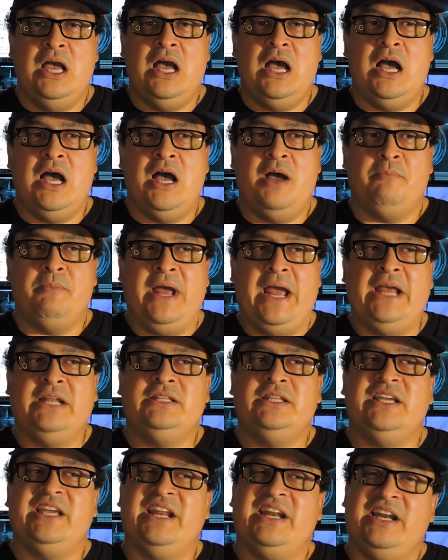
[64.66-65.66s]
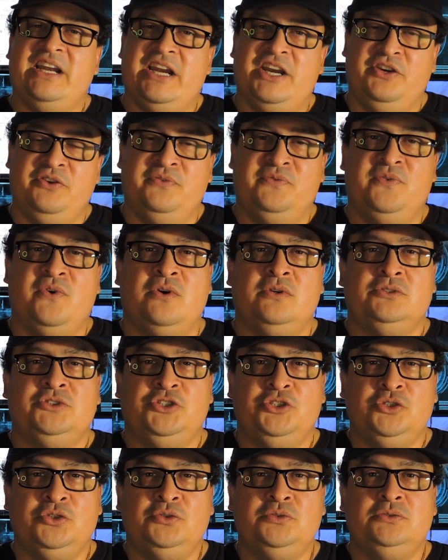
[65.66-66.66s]
I ended up getting a new phone
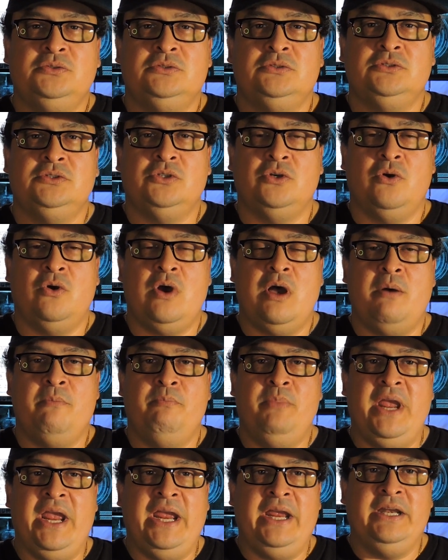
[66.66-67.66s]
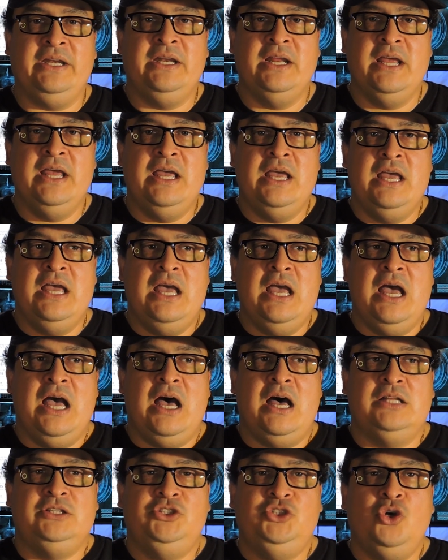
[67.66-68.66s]
too, so I'm paying
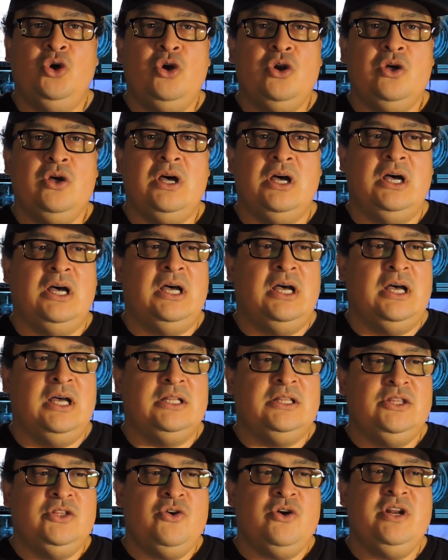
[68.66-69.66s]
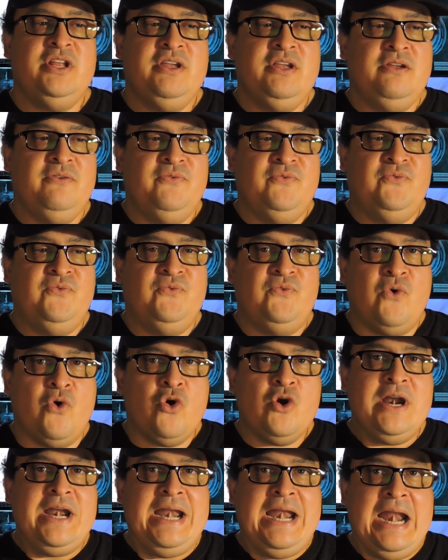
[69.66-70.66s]
a total
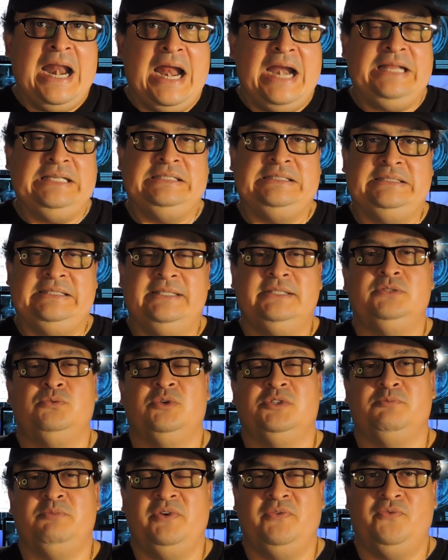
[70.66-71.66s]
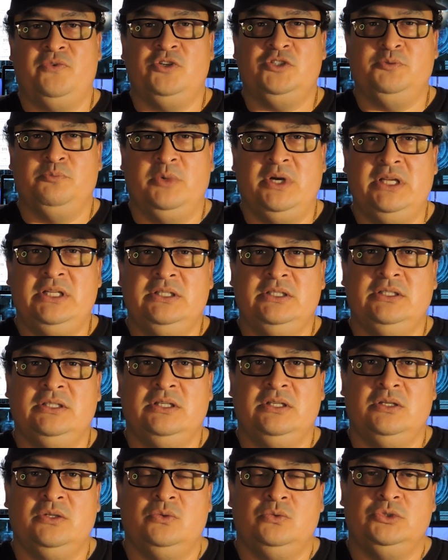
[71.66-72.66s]
$34.96 was my first month,
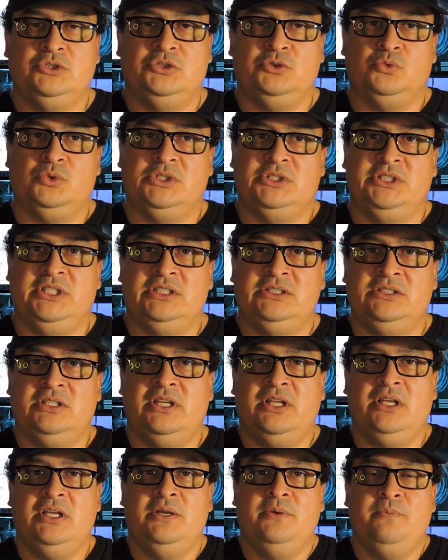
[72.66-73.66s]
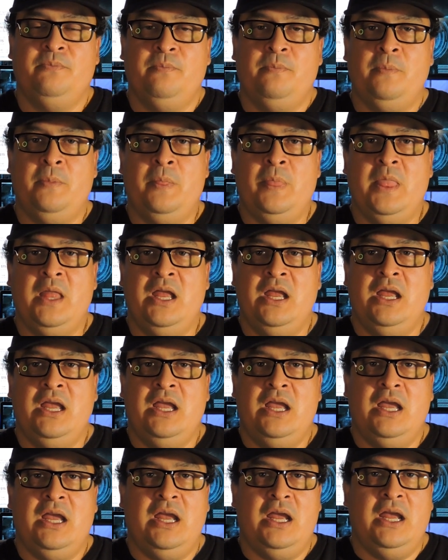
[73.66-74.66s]
which was yesterday.
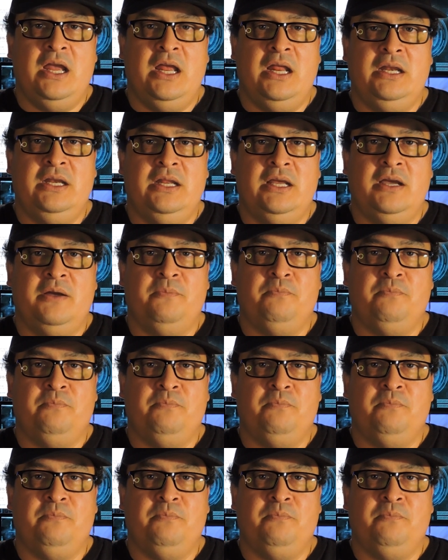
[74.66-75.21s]
And